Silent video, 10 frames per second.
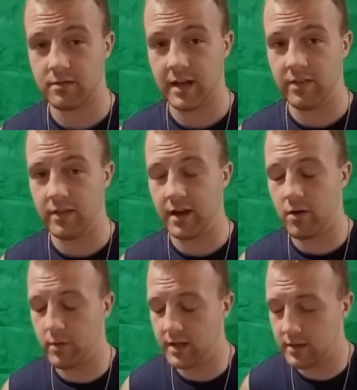And they
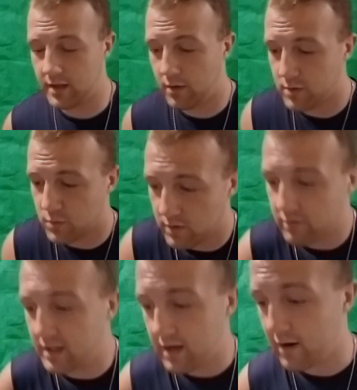always
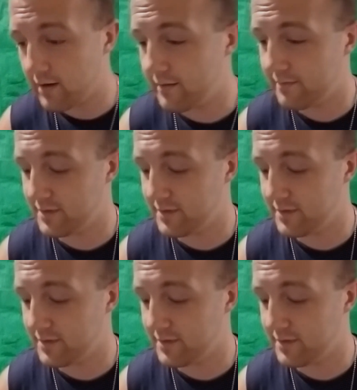work really hard.